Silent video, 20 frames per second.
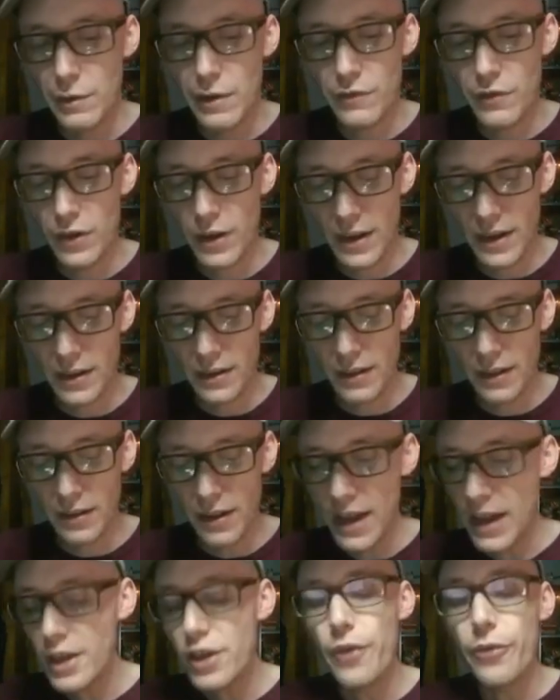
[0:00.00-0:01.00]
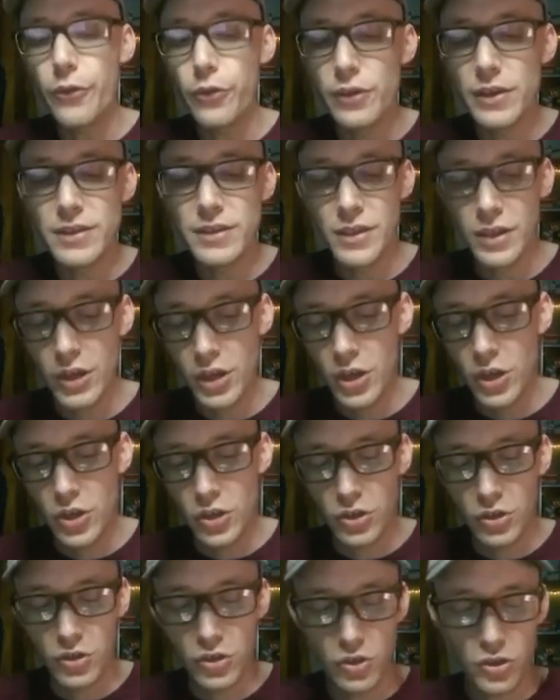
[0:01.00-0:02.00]
However, in any other list,
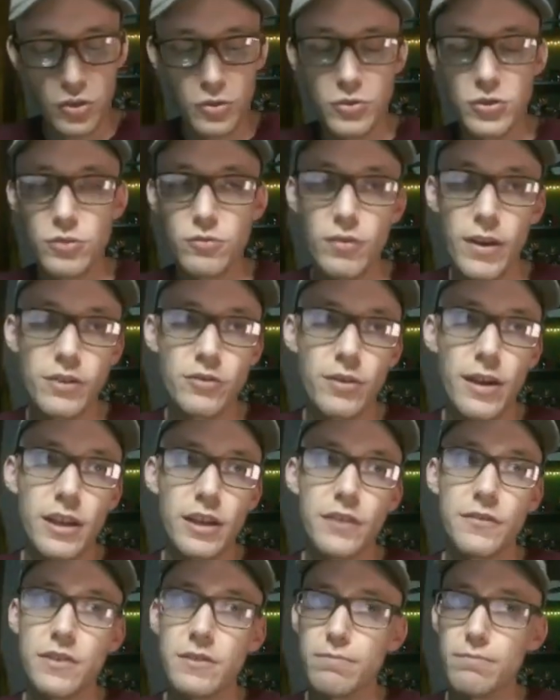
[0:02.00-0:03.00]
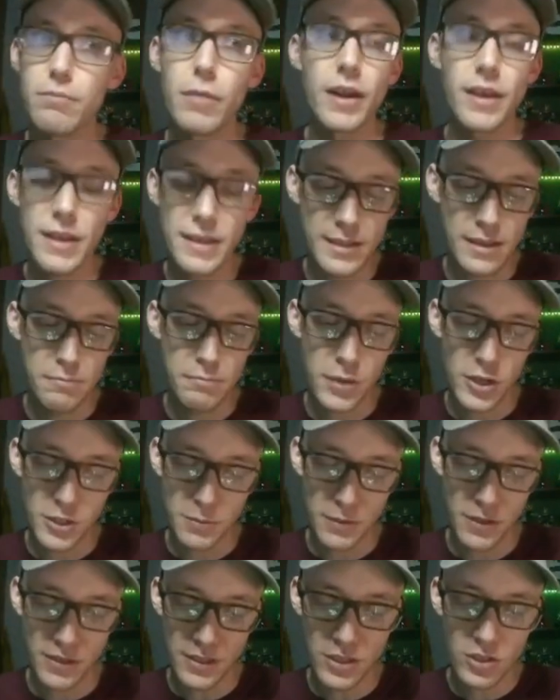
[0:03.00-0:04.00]
2 Retroactive is a
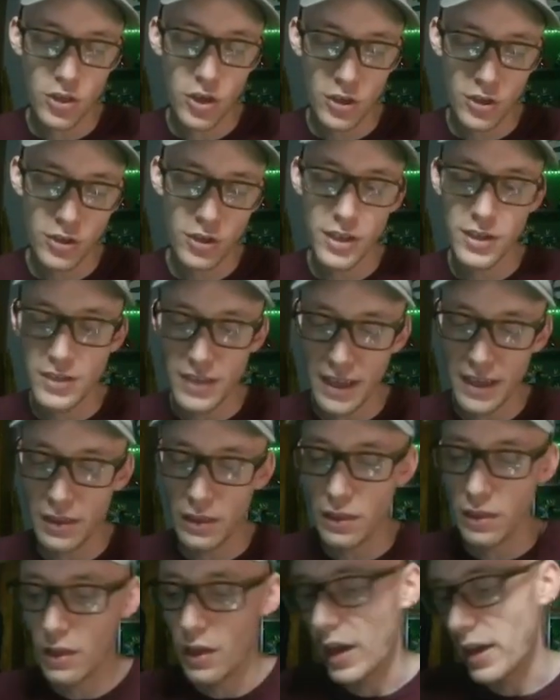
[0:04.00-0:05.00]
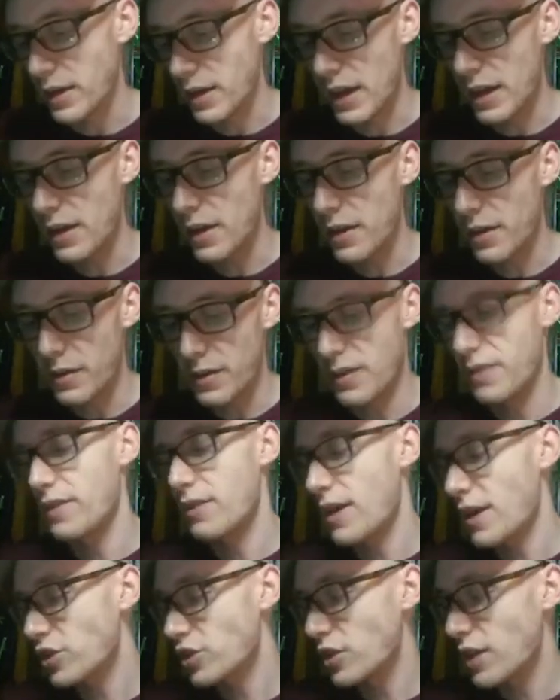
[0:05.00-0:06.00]
must, because this card does a lot, and
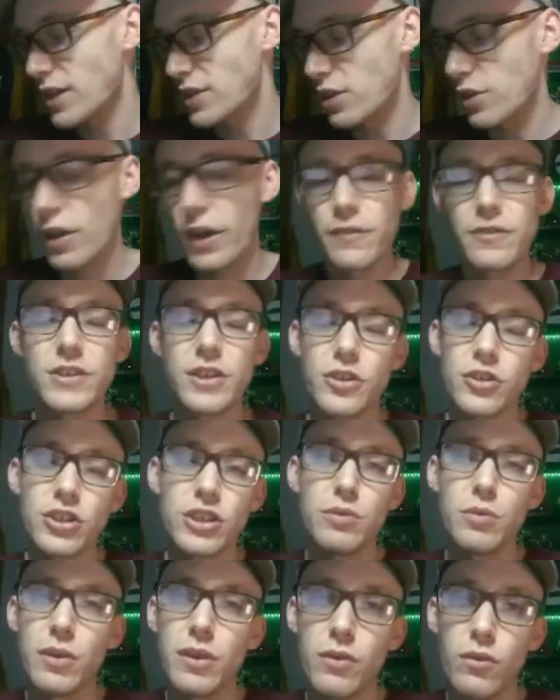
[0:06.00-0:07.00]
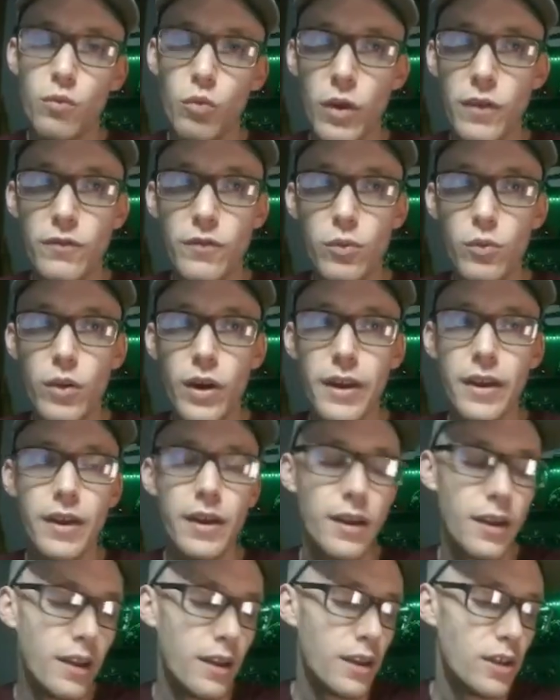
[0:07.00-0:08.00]
it actually has a lot of synergy with 1-for-1,
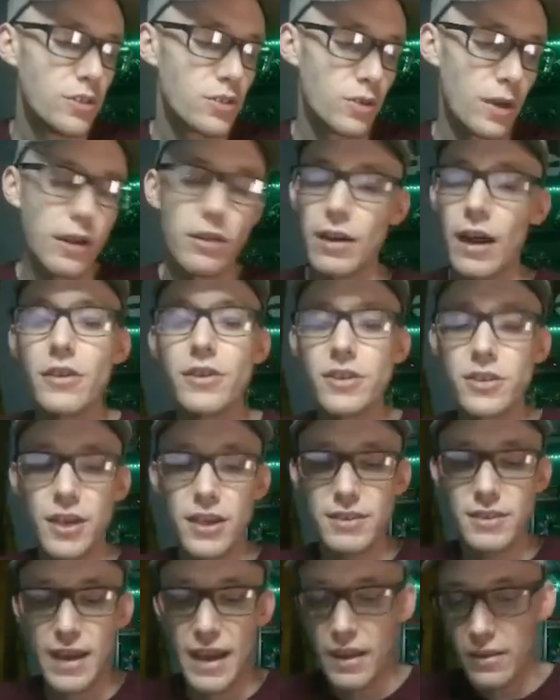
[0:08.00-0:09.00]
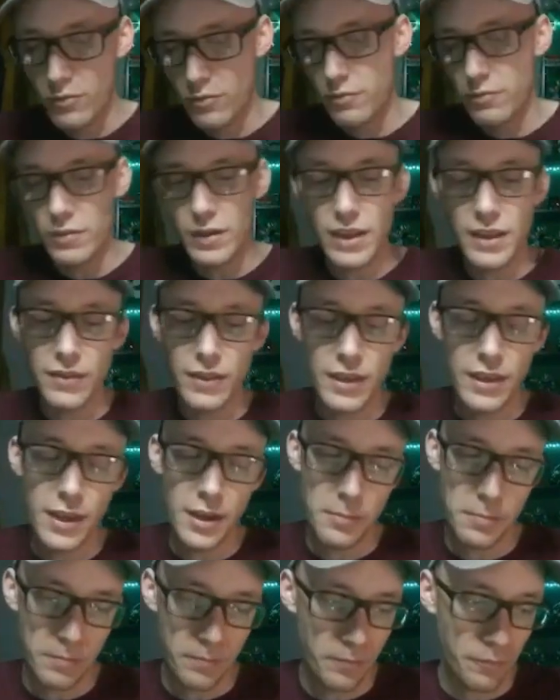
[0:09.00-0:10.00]
so I'll discuss that in the